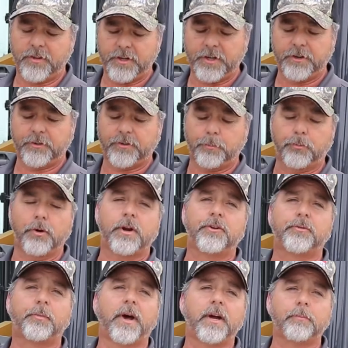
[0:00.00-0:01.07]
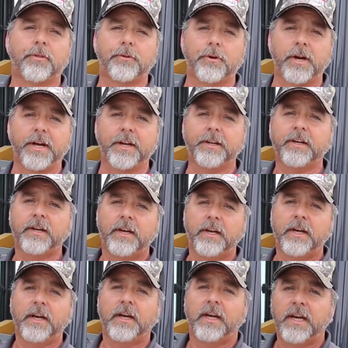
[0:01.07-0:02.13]
that it is a British pipe thread.
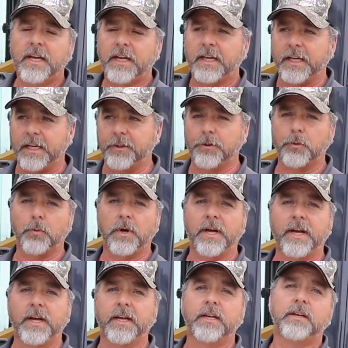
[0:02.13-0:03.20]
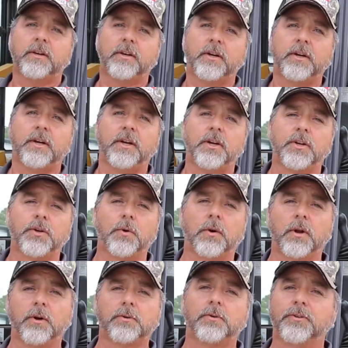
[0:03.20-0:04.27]
Either way,
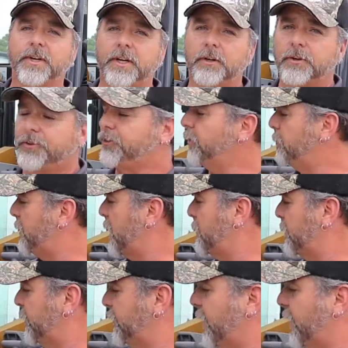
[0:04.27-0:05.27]
your local dealer should be able to